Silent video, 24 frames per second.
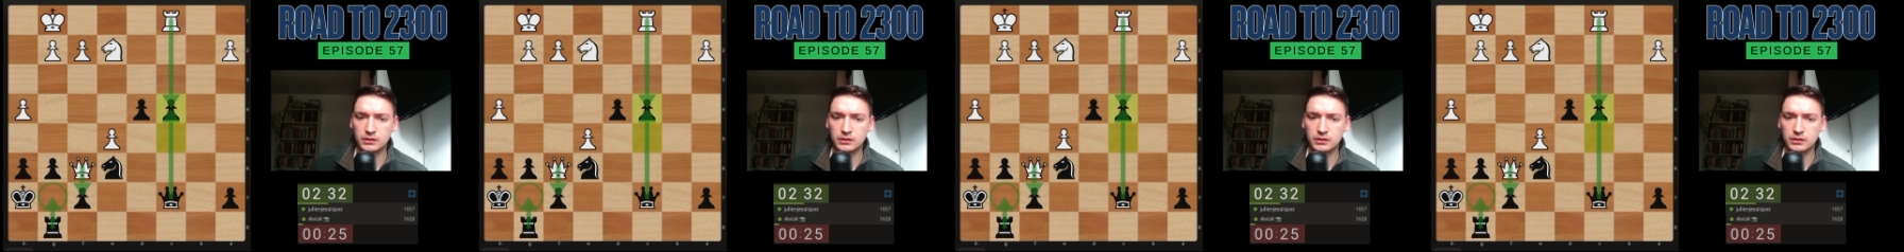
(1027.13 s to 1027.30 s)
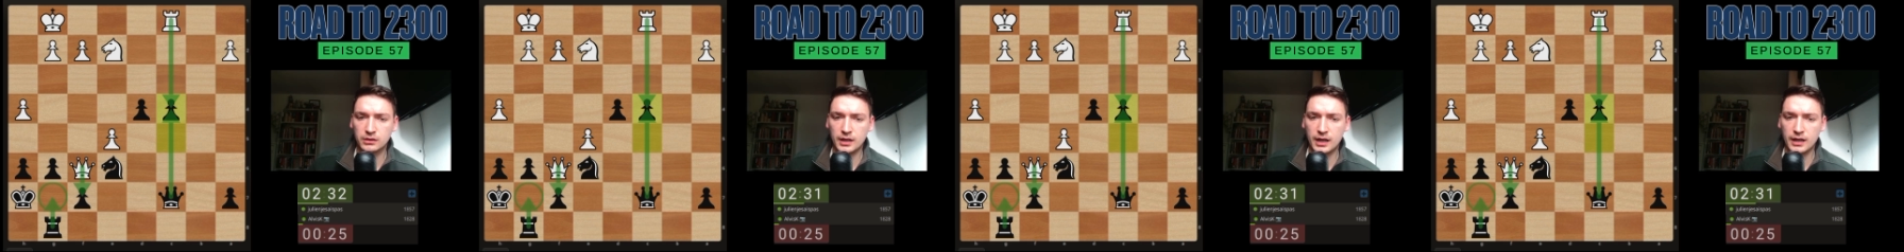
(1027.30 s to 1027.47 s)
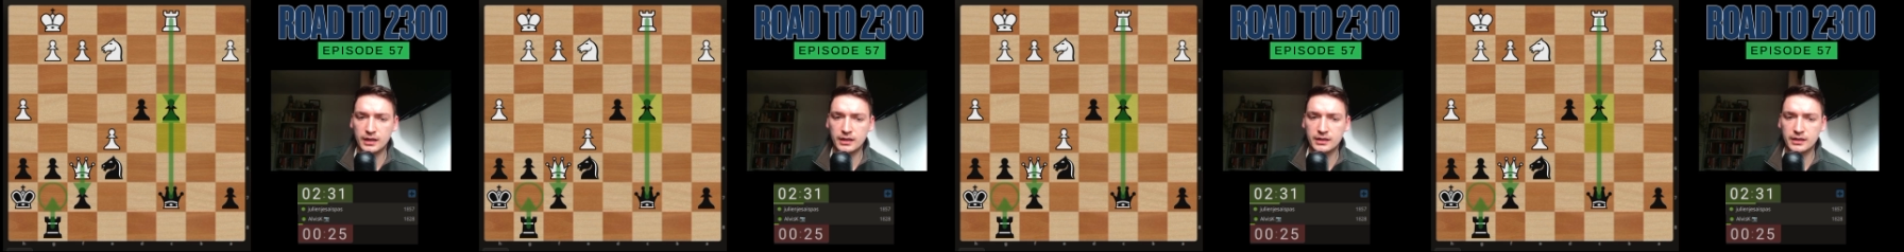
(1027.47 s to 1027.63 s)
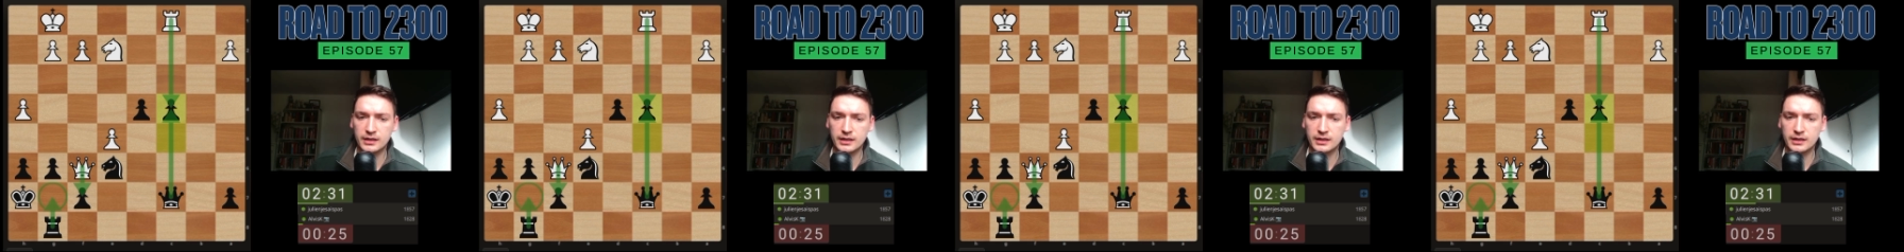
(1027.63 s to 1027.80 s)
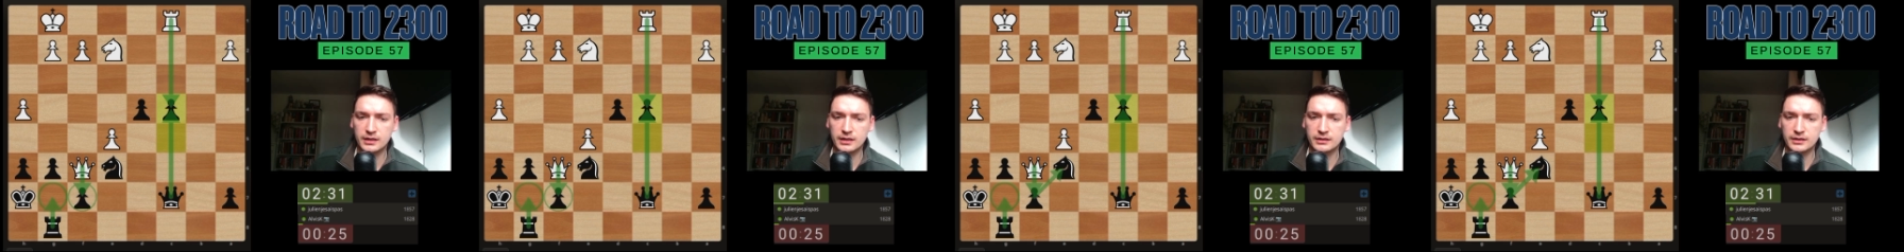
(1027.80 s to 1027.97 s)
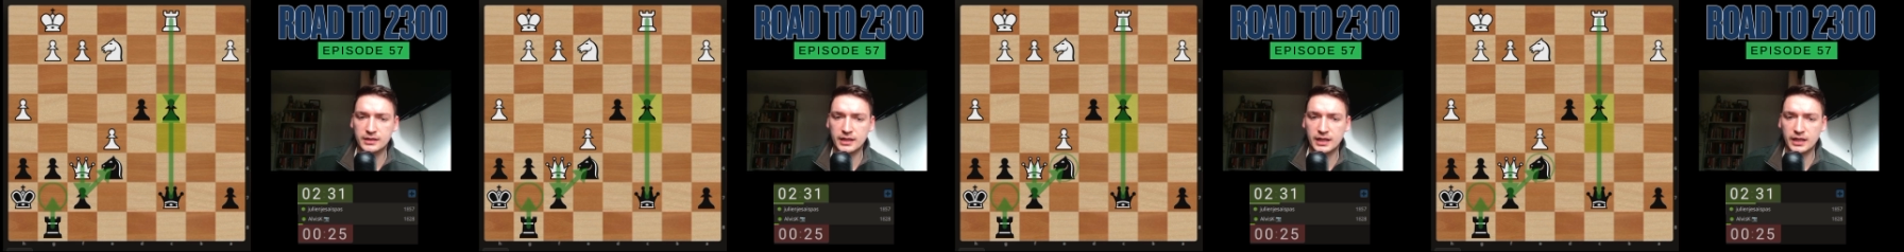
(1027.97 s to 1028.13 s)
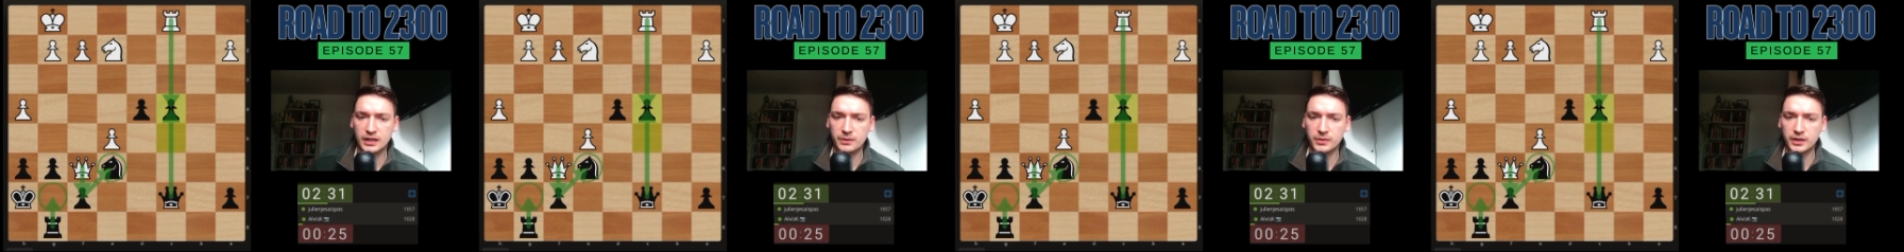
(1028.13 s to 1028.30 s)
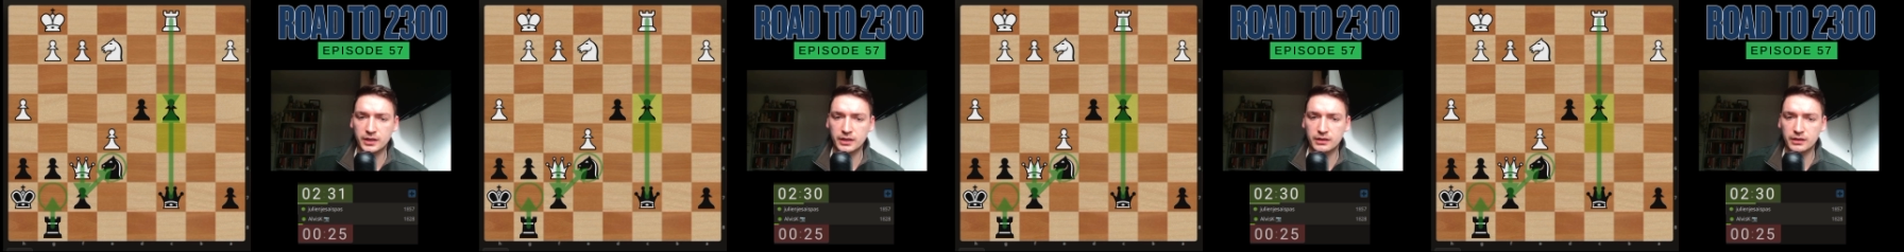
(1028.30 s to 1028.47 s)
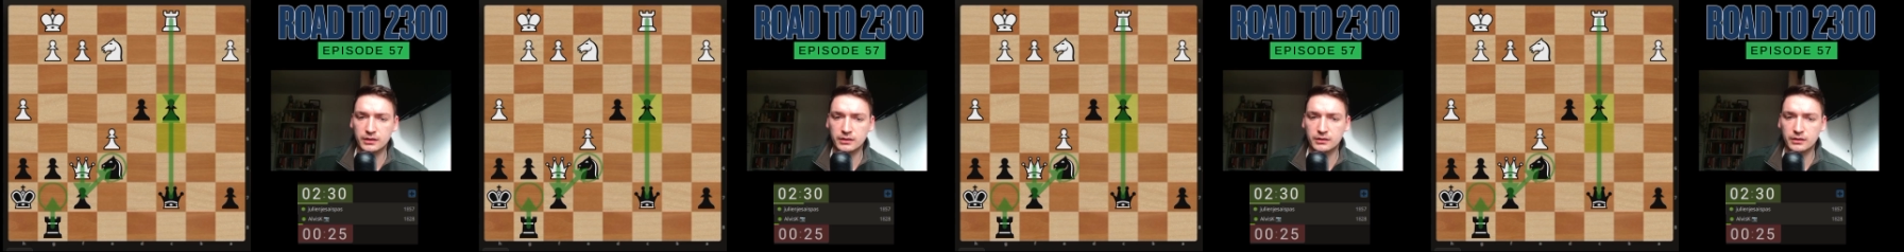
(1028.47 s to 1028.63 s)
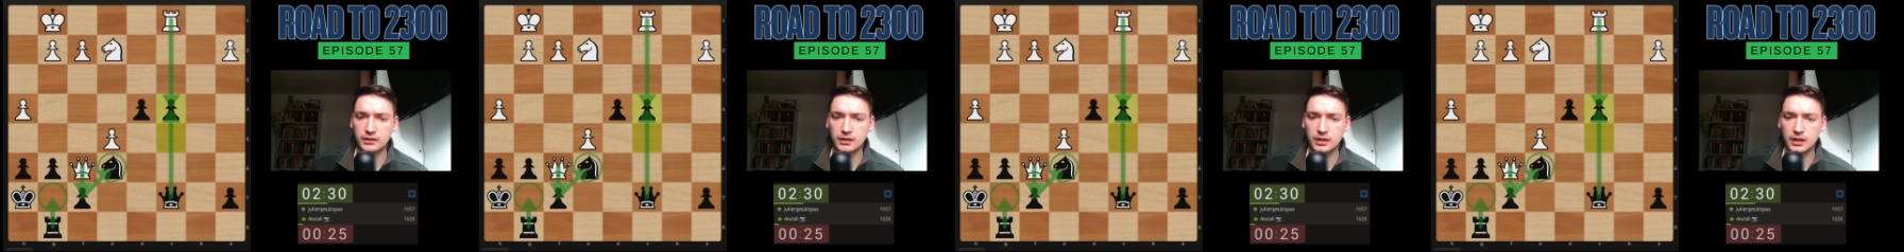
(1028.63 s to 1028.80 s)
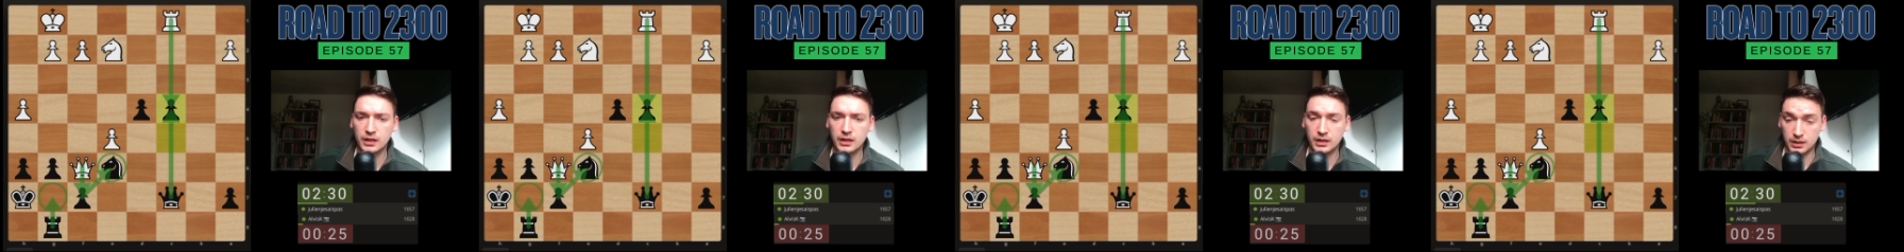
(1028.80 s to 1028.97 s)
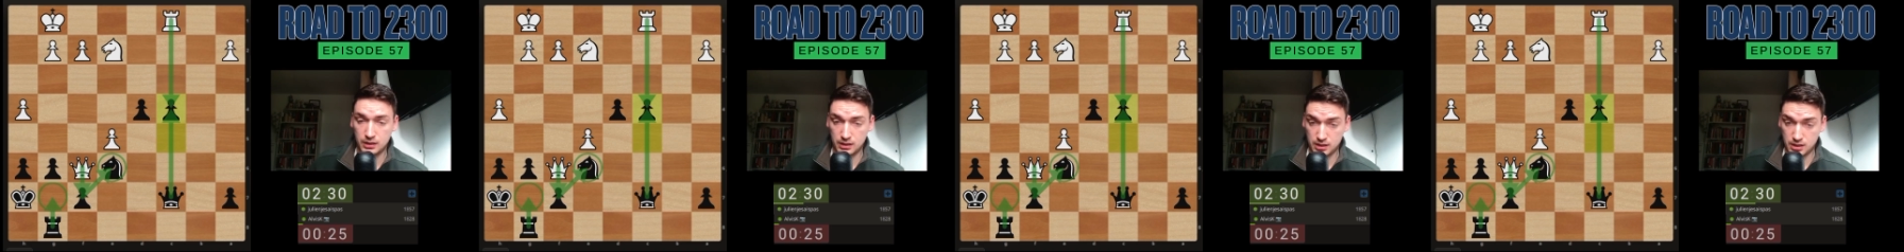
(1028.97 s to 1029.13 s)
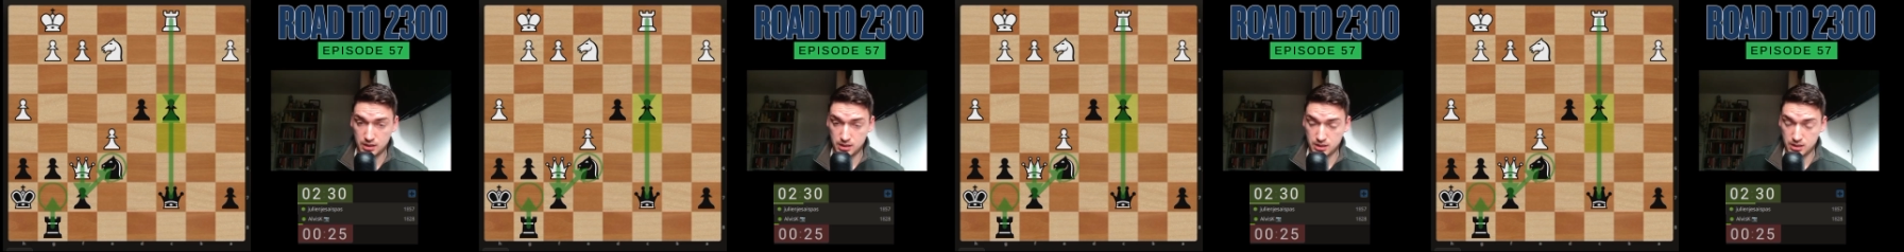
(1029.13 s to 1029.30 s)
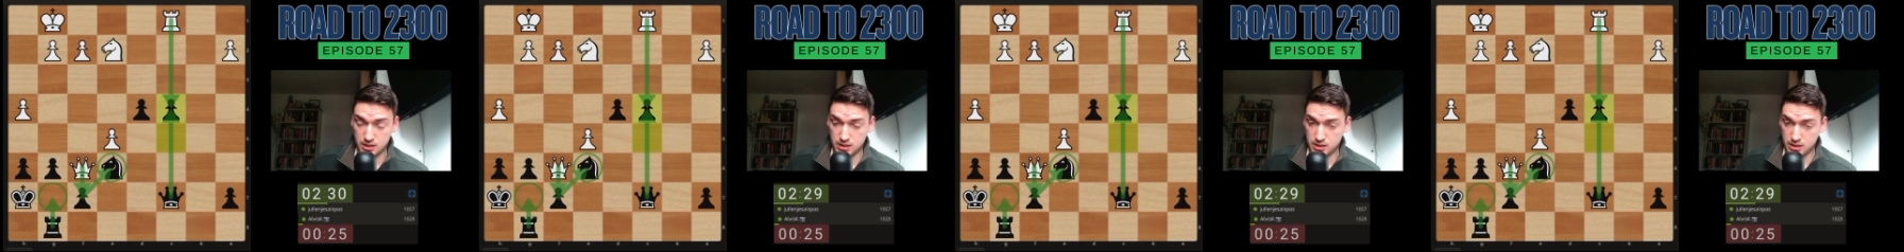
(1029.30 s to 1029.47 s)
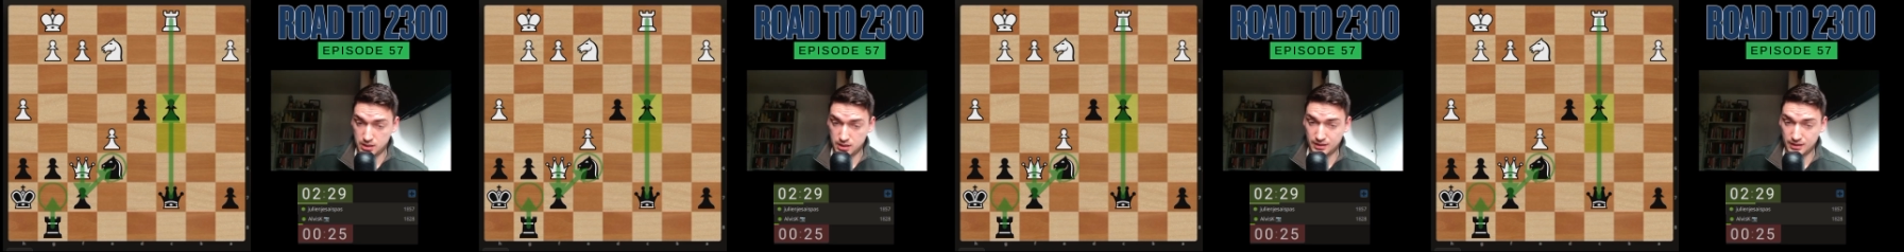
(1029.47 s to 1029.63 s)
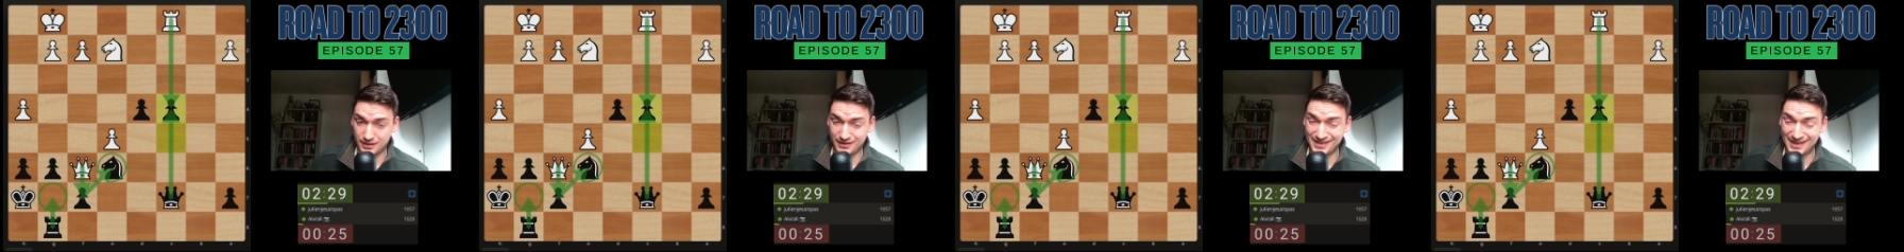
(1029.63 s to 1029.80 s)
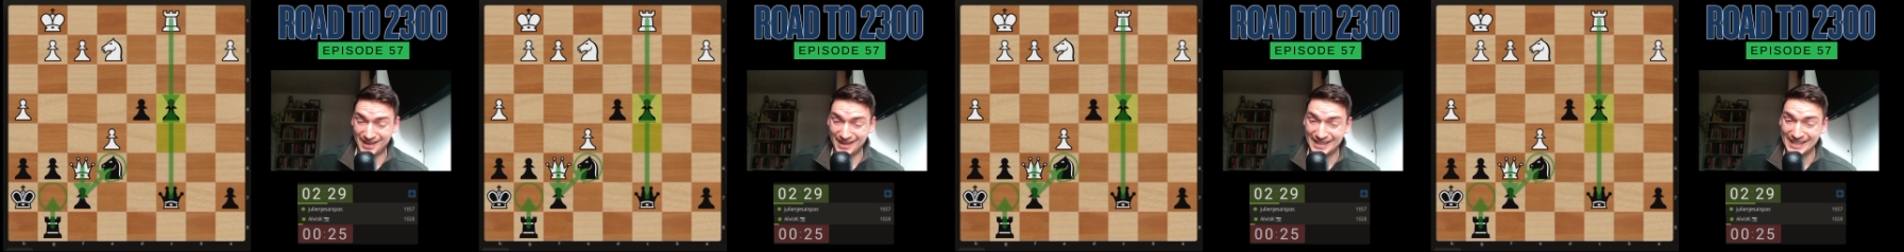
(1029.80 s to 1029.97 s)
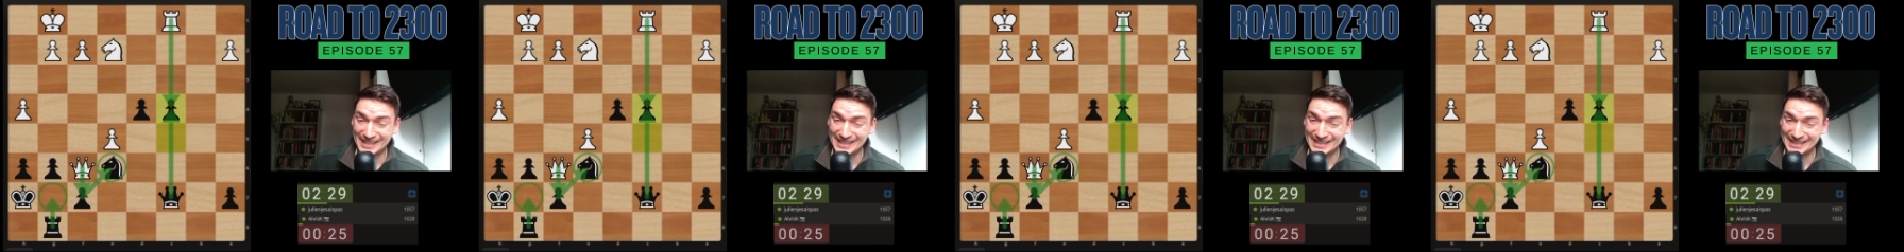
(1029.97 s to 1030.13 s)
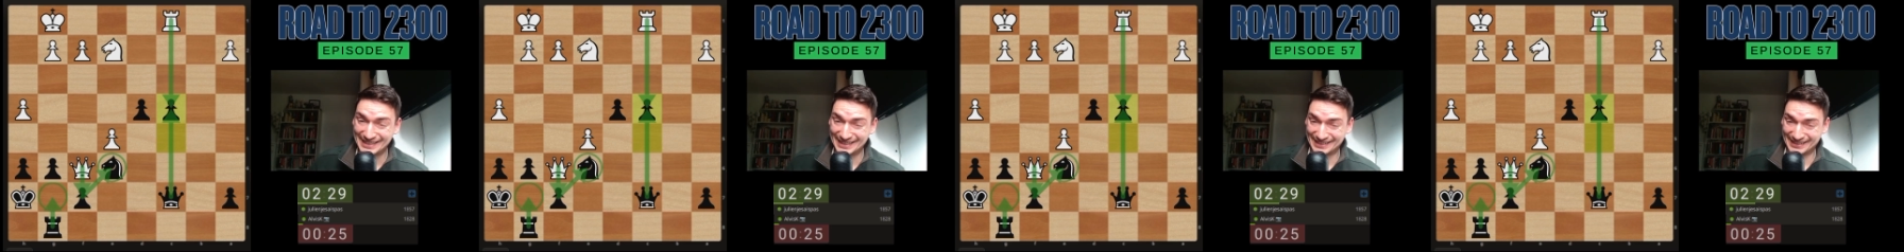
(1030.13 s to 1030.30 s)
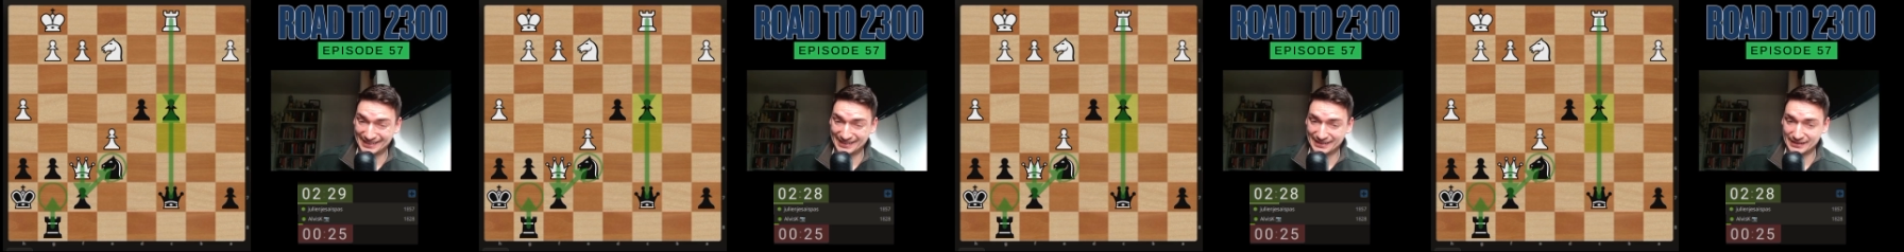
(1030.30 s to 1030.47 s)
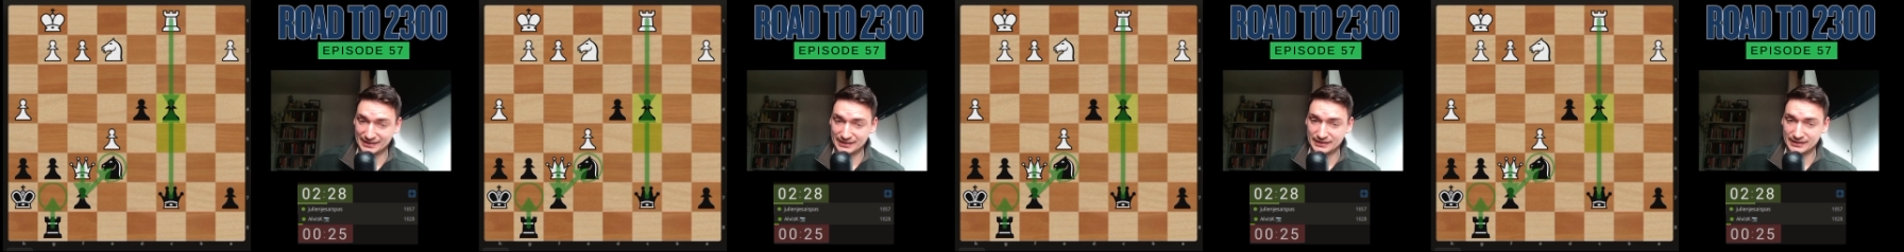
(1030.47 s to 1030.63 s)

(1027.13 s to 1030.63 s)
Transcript: And he can take my knight.